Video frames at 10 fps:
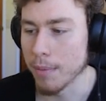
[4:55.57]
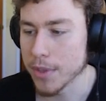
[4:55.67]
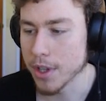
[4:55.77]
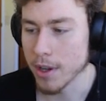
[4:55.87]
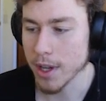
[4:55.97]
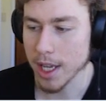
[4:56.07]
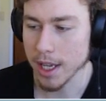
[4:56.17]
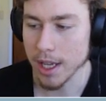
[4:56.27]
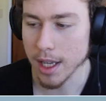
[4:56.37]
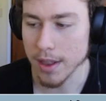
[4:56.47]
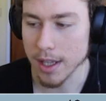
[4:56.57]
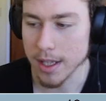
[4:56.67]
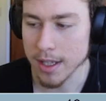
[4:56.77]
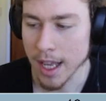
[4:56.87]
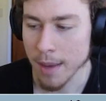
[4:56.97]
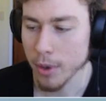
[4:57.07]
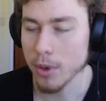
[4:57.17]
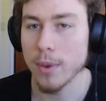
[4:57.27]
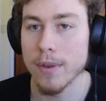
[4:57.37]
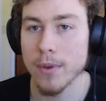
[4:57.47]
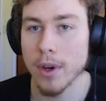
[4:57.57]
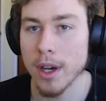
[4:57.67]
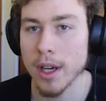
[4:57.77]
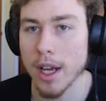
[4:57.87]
So here in this example, we've got